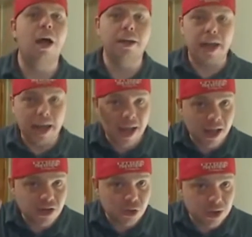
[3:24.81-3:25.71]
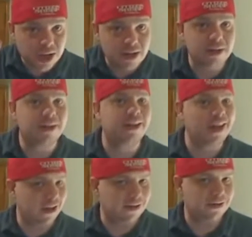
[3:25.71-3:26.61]
an educated
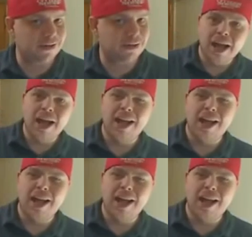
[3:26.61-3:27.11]
guess.